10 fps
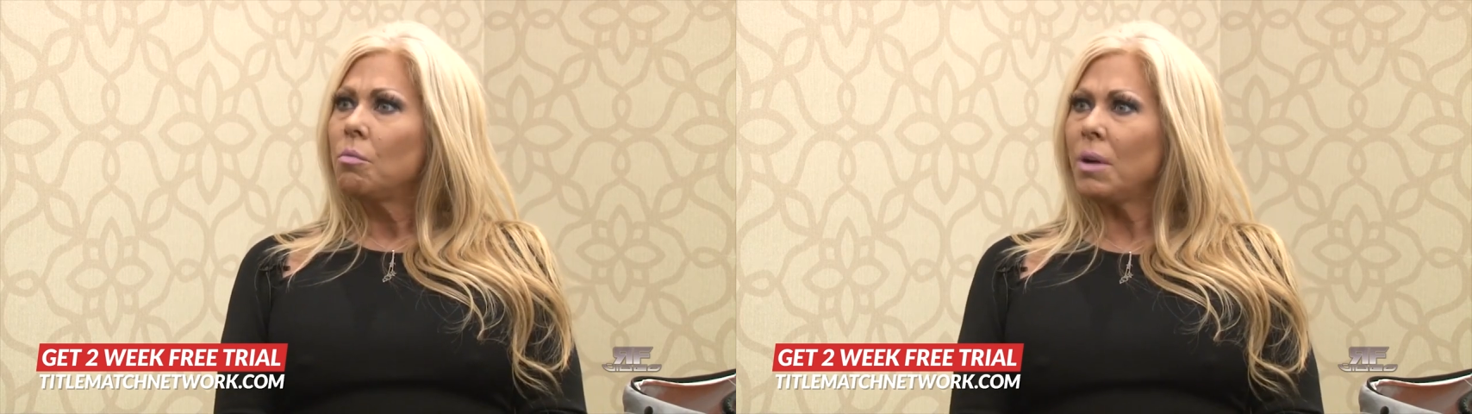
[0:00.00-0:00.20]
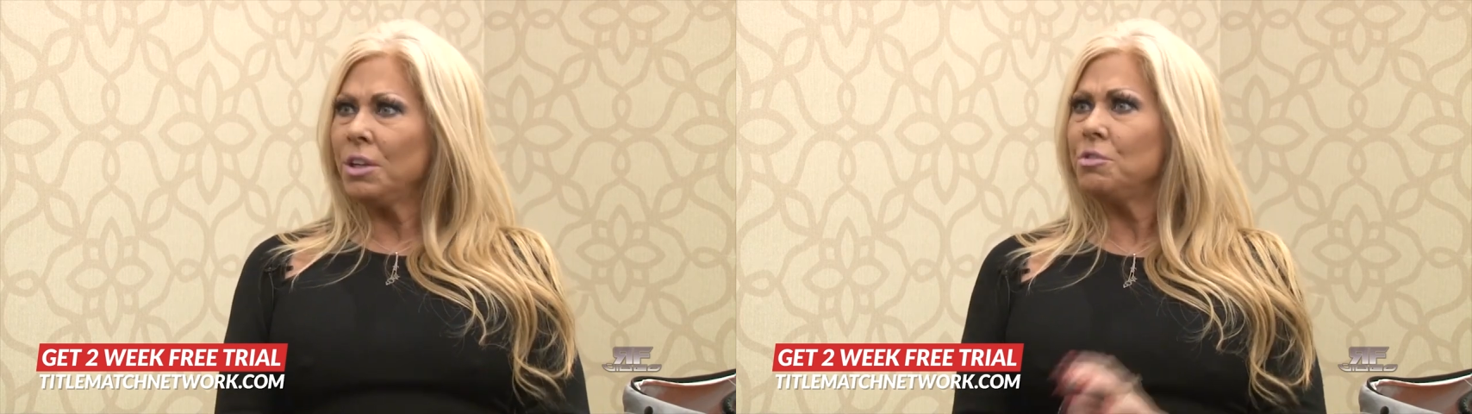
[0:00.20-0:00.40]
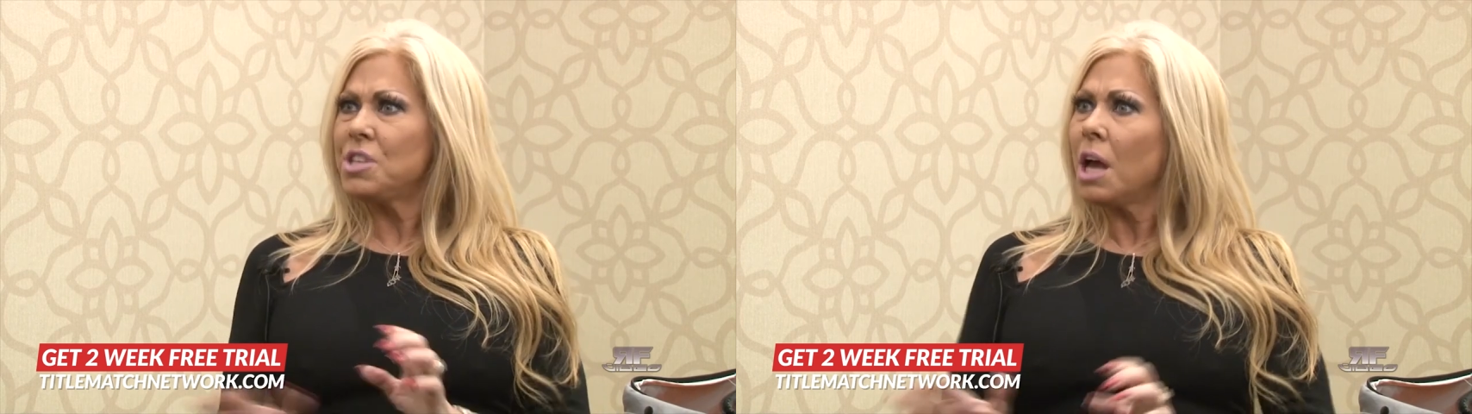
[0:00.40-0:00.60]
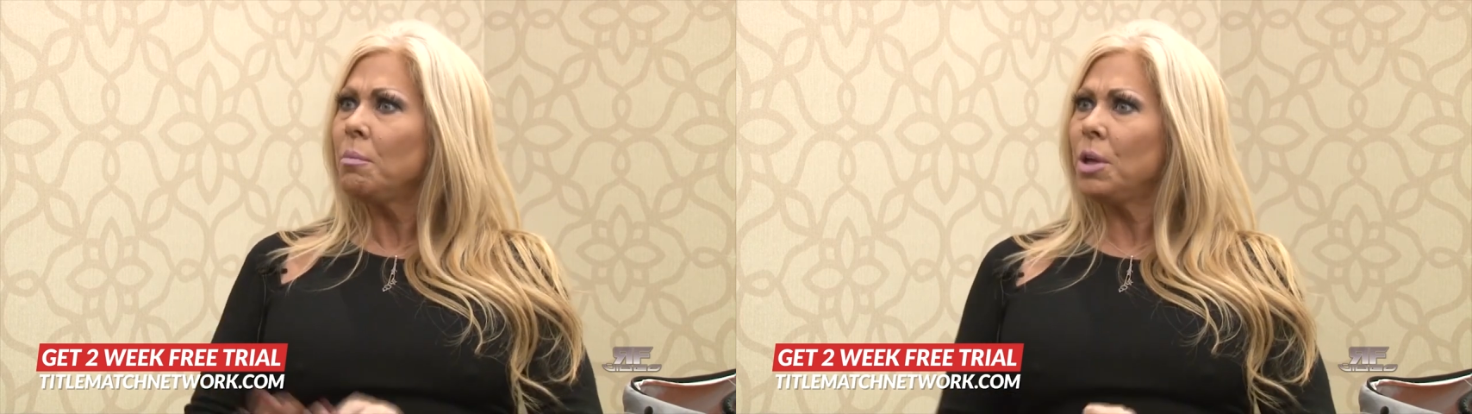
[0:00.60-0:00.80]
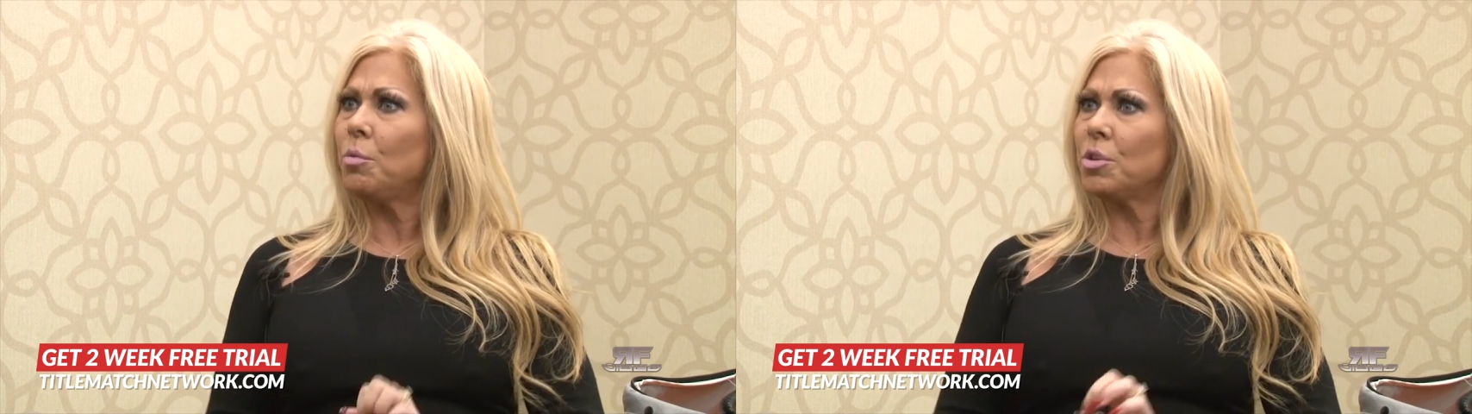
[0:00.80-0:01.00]
"Why didn't you
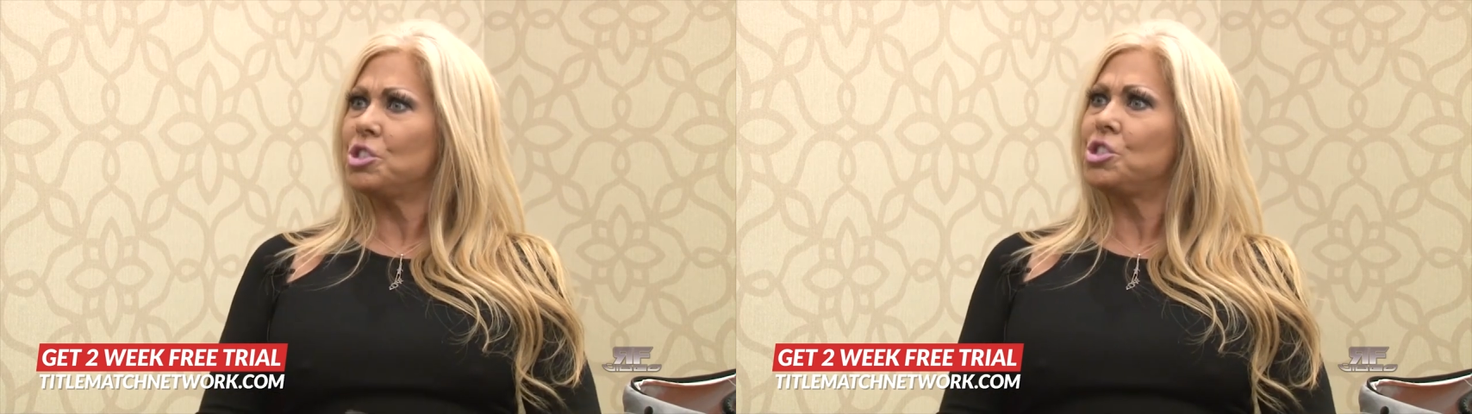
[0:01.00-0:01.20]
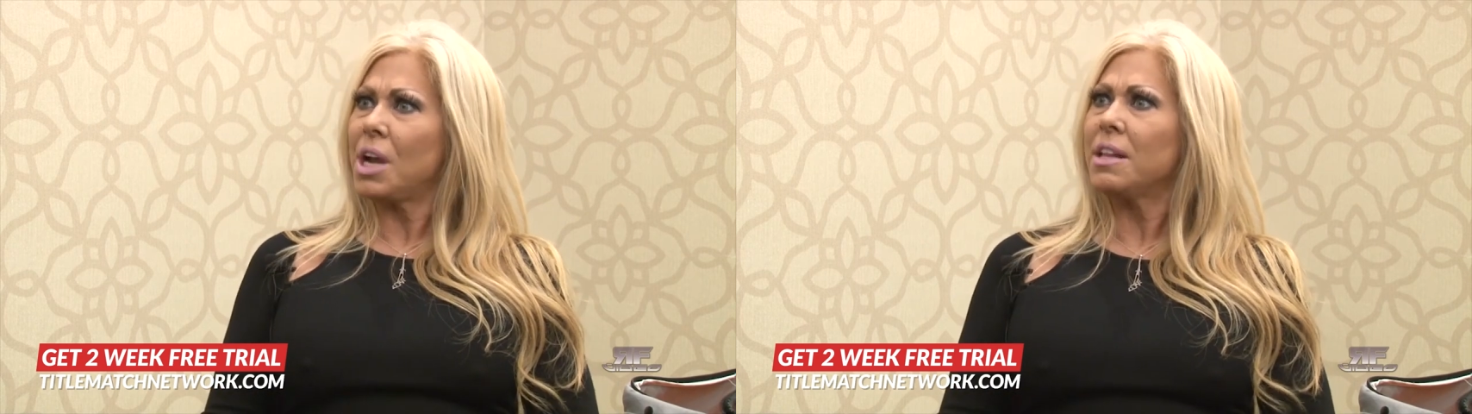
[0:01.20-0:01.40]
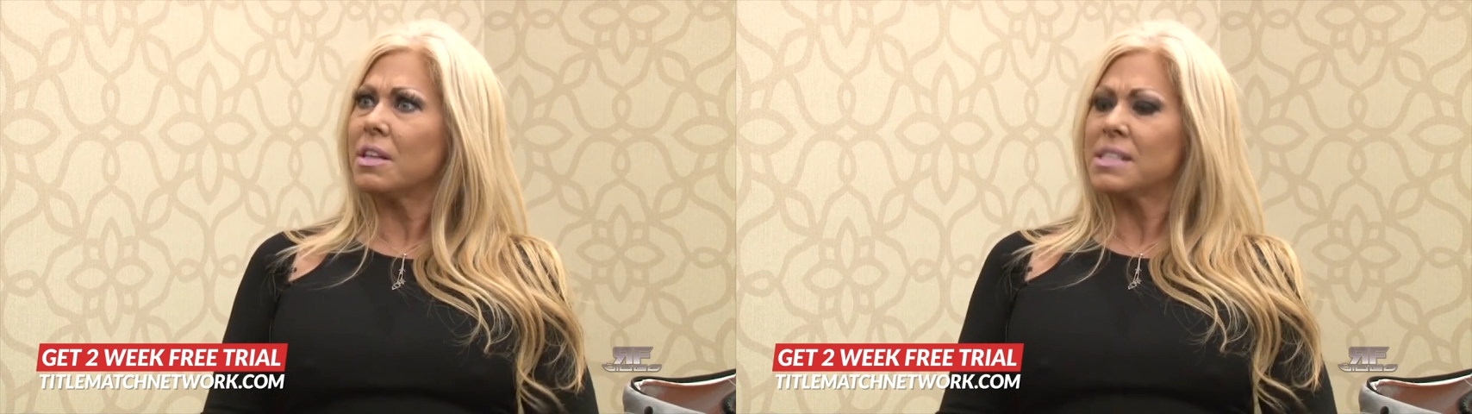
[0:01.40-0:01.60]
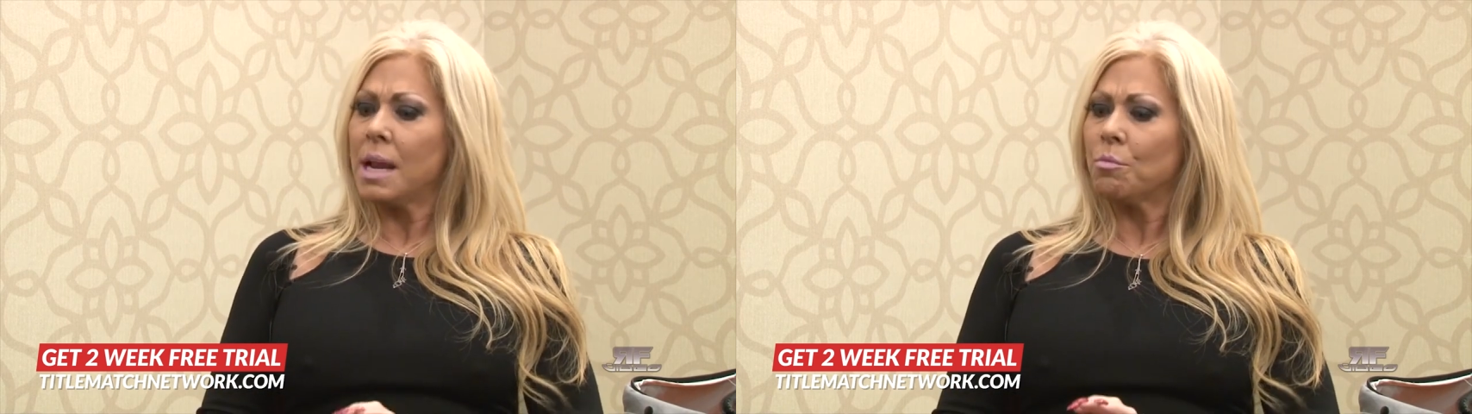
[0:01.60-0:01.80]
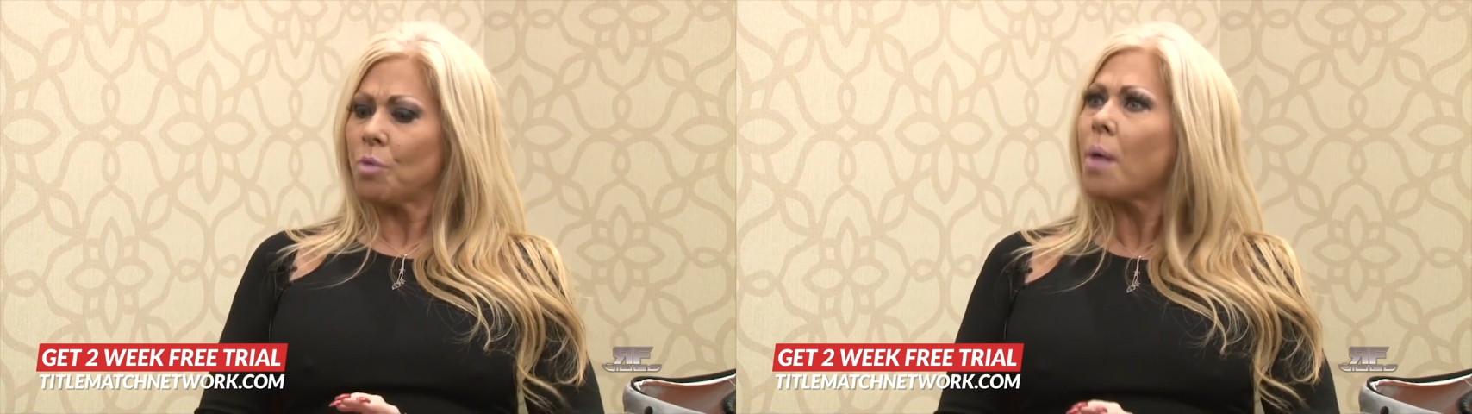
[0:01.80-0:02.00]
tell me you were Jake the
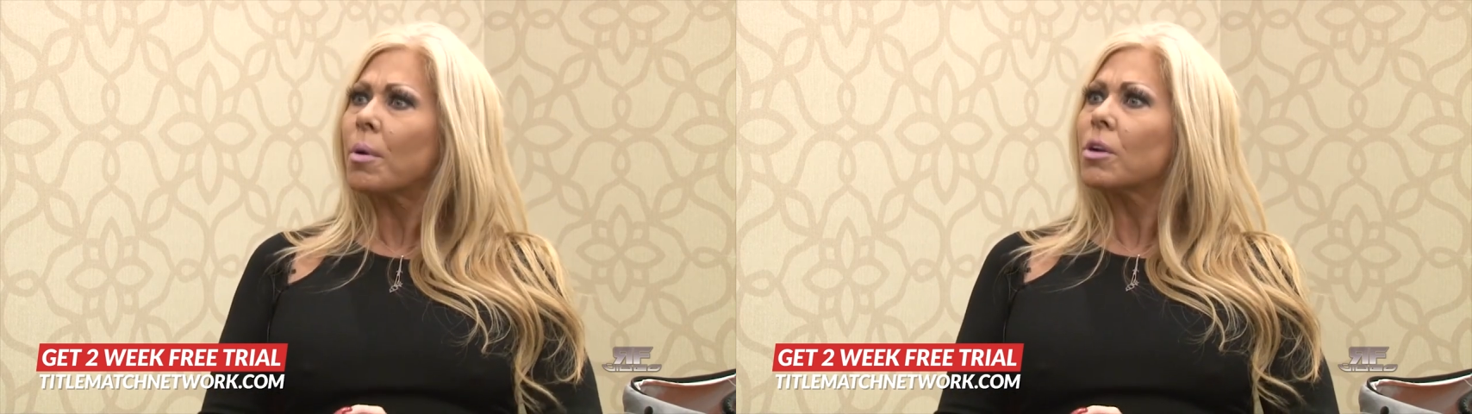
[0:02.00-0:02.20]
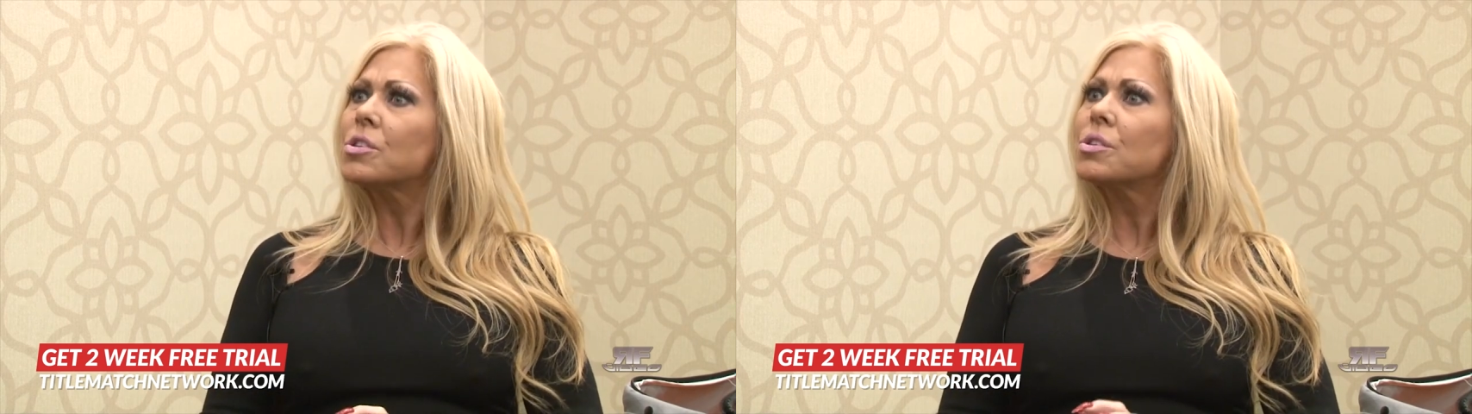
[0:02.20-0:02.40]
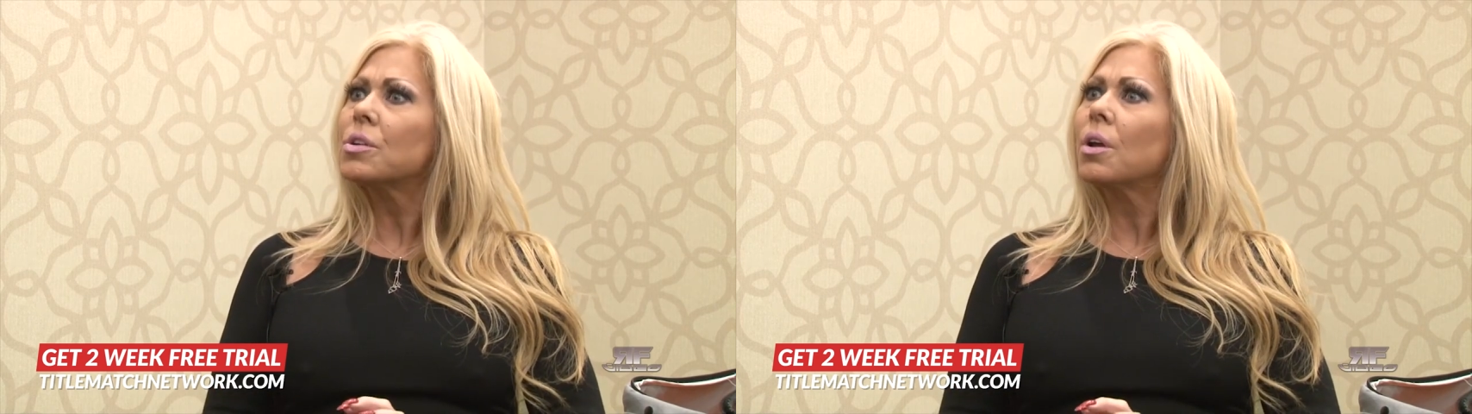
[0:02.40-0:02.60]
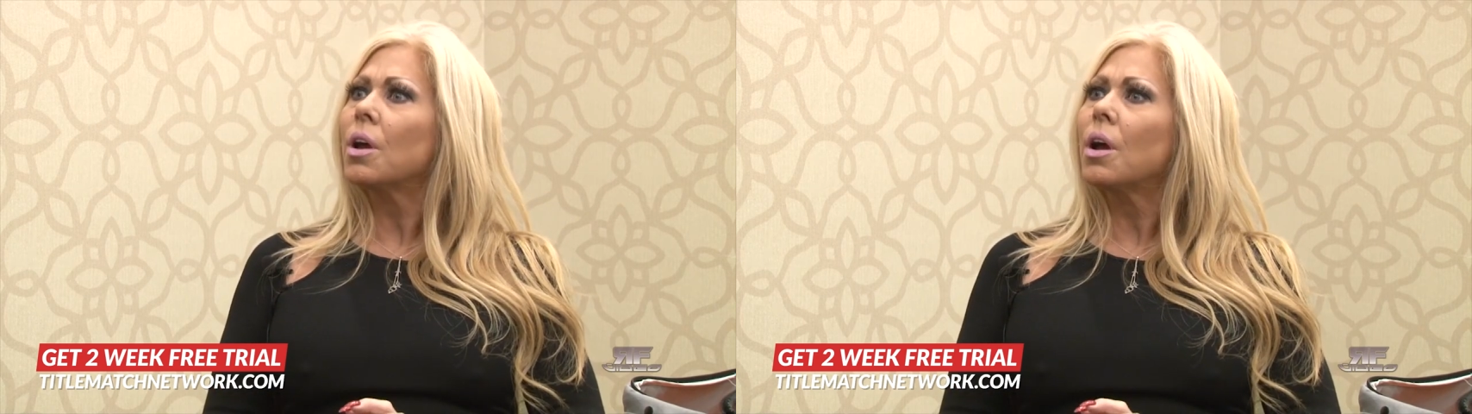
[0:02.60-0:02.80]
Snake Roberts?"